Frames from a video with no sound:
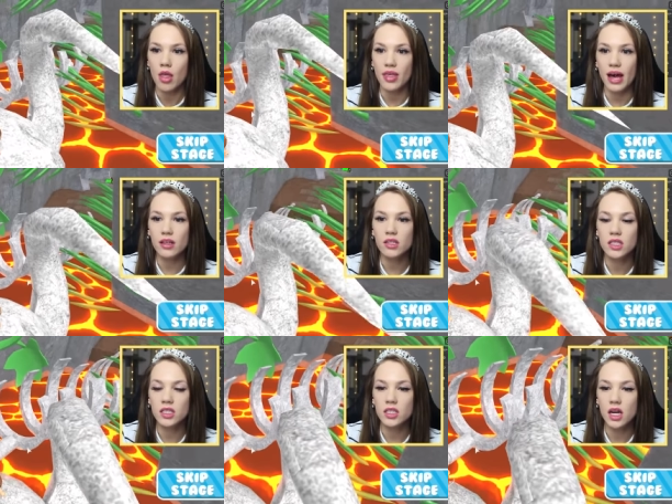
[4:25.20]
that look
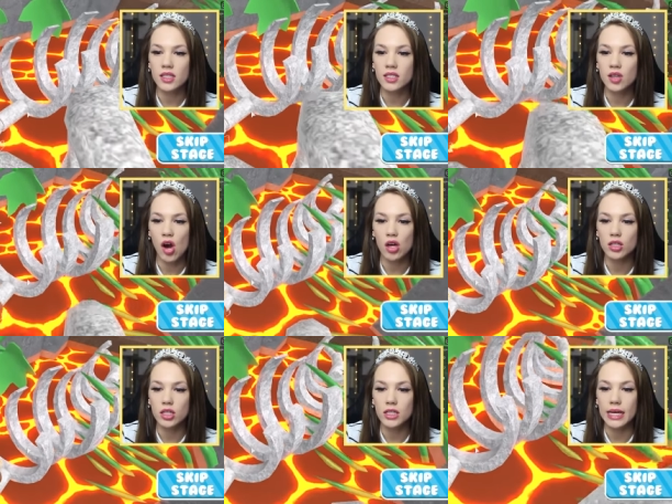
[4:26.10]
does
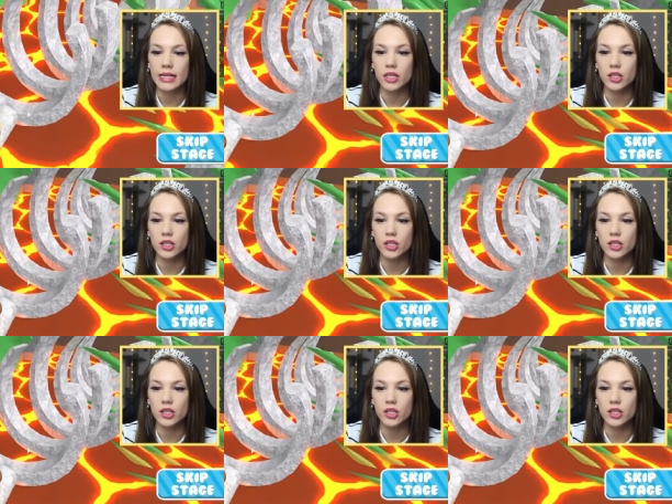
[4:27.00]
not look like